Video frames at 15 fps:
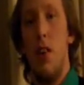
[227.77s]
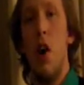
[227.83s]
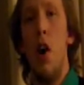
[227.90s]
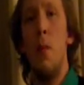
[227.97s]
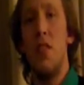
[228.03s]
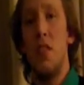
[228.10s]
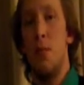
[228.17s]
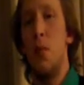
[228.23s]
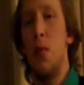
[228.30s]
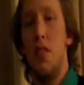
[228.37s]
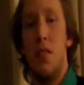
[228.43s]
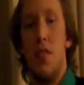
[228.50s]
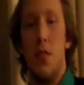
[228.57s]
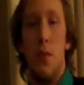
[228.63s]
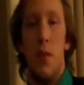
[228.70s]
almost
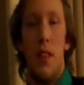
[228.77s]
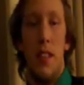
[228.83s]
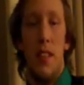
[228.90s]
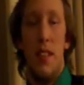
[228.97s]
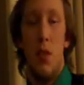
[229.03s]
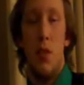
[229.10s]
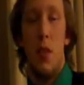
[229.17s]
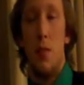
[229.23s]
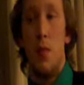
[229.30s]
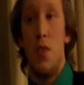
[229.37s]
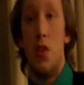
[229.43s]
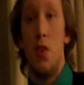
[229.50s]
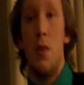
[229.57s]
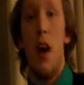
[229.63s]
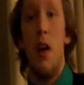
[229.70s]
puts you in a situation with
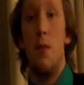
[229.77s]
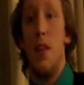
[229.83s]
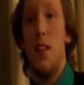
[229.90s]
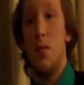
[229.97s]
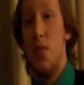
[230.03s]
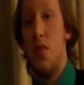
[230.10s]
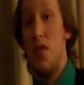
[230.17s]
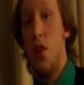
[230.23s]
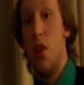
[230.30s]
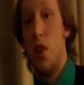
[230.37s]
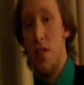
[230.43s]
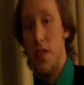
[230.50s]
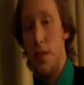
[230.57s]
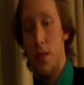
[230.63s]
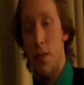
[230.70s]
2 outfits, which is
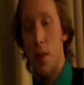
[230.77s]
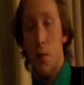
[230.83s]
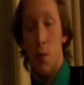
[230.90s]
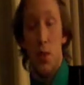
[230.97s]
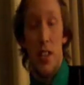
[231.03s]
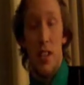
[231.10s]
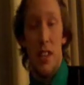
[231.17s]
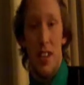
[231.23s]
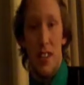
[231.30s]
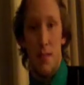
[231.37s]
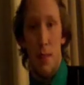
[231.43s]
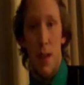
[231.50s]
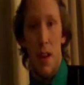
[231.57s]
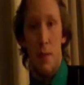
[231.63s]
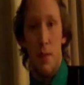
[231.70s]
also a really nice
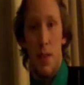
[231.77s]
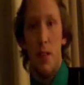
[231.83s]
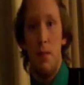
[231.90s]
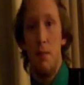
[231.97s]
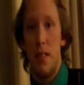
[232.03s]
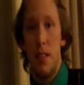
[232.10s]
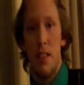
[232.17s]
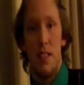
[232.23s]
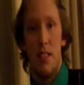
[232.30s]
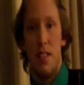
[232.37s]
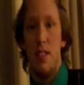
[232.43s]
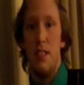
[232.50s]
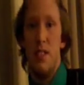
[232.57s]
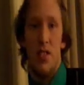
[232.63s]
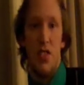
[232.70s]
benefit because
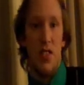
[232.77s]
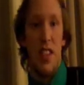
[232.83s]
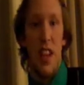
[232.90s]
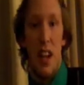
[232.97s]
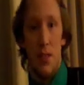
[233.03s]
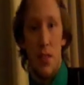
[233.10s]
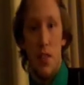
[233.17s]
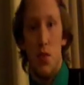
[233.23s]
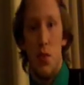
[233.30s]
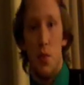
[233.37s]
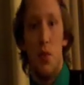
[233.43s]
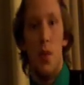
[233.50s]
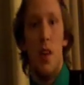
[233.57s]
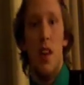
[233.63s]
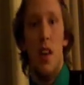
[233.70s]
it just kind of gives
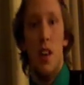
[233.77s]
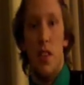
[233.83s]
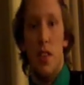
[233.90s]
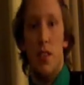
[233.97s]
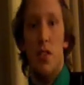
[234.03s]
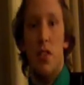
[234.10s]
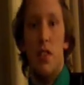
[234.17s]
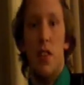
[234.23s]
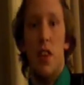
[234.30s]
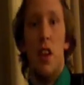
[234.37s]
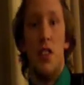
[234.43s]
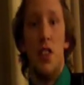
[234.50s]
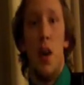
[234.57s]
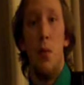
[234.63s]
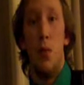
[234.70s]
you a
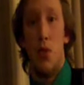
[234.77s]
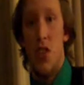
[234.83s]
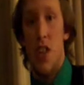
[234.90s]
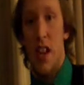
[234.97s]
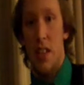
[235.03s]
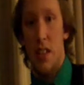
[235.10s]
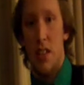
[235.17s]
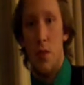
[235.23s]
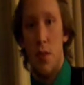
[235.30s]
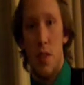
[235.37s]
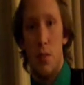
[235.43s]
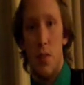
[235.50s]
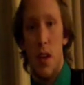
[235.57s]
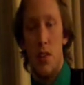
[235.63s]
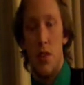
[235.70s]
double chance to
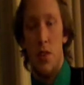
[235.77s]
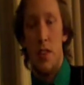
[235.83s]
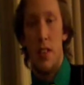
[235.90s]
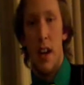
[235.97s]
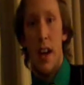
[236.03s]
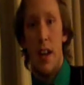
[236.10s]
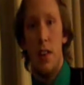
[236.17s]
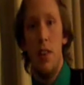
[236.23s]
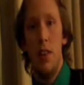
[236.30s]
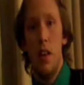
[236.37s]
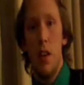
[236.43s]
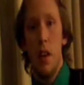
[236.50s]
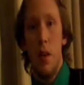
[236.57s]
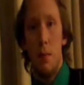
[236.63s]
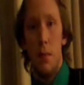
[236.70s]
express your style.
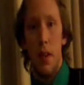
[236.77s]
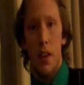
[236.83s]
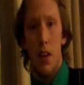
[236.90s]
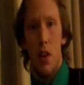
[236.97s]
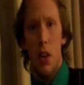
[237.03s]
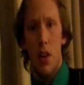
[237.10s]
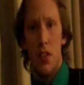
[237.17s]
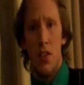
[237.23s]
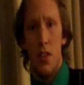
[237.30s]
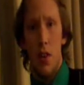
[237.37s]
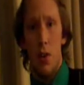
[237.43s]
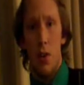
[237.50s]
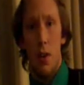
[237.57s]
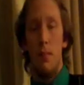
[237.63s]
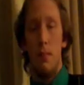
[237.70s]
But it
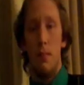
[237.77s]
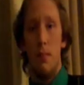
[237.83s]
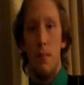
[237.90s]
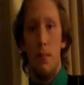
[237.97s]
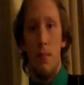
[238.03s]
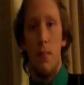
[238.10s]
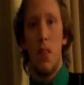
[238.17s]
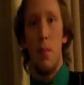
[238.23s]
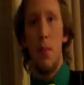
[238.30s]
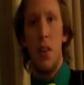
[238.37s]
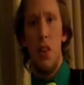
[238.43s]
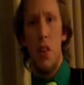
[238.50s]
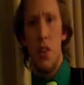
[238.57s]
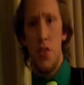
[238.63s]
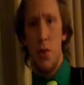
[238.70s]
also
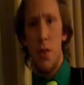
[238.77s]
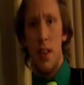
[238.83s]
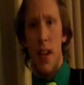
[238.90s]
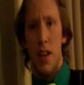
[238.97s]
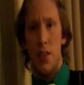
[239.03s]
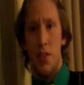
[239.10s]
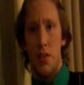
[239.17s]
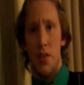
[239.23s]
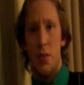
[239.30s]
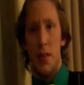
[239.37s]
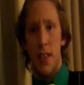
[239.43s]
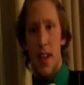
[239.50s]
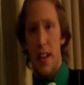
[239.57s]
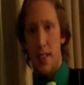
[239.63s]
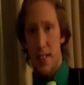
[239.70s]
allows you to,
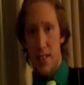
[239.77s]
again,